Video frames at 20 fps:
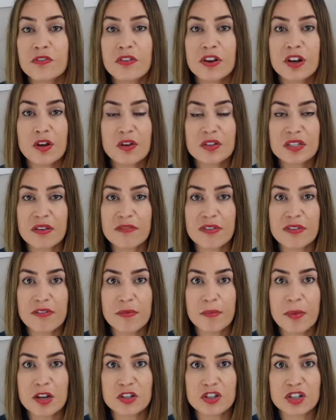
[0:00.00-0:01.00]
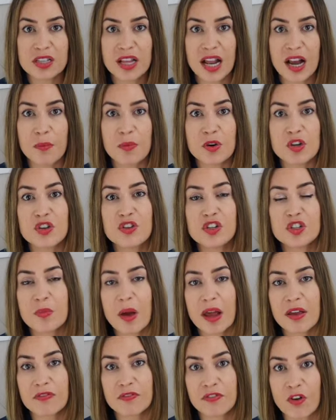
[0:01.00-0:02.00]
videos, I've even mentioned that I would use
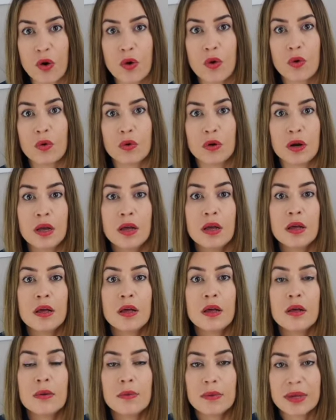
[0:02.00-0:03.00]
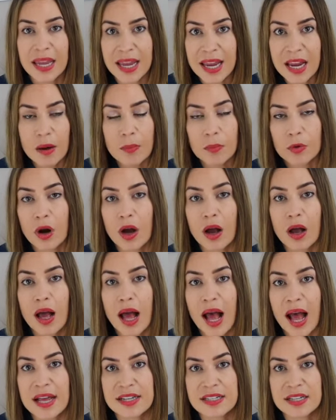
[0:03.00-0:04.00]
my phone camera
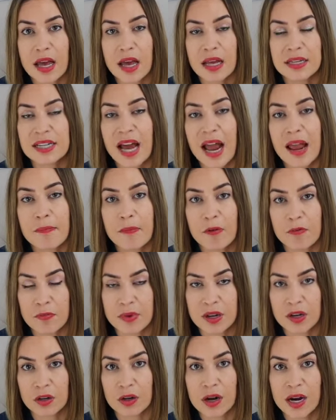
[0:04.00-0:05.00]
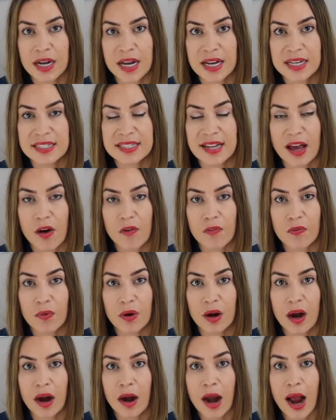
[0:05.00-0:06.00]
as a type of mirror in itself,
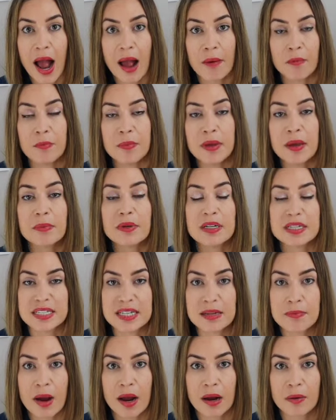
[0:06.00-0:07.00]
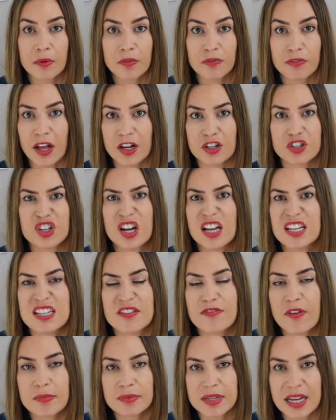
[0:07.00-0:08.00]
where I would be able to see my reflection as
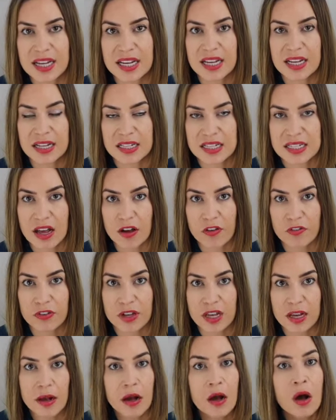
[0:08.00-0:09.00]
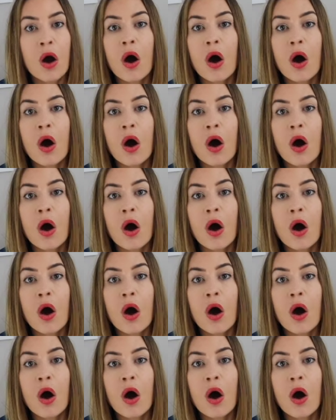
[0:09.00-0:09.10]
if I'm taking a selfie.